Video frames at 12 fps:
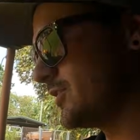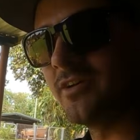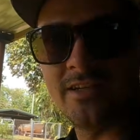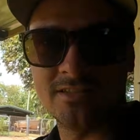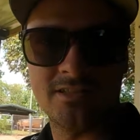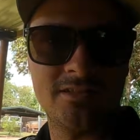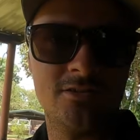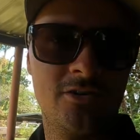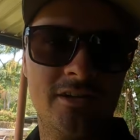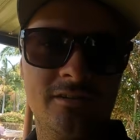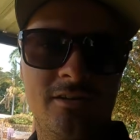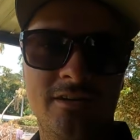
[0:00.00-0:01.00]
its
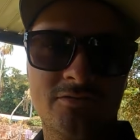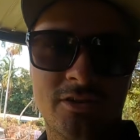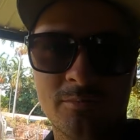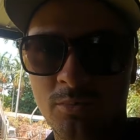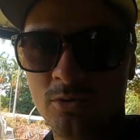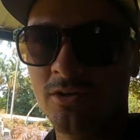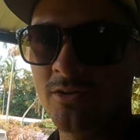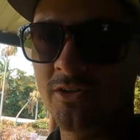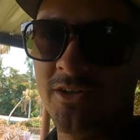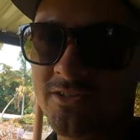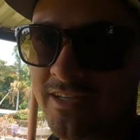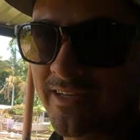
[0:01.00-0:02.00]
entire life, so the poor old
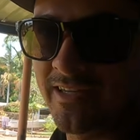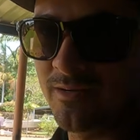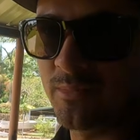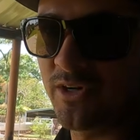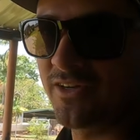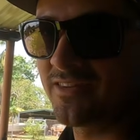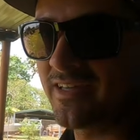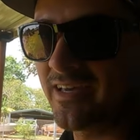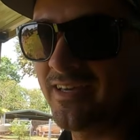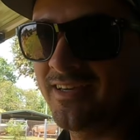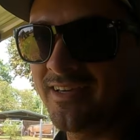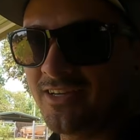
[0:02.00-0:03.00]
girl's going to get a
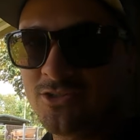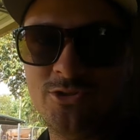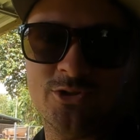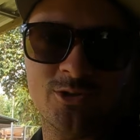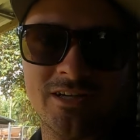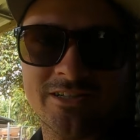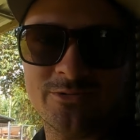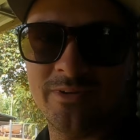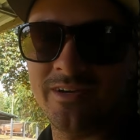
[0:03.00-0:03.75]
birthday, Dulux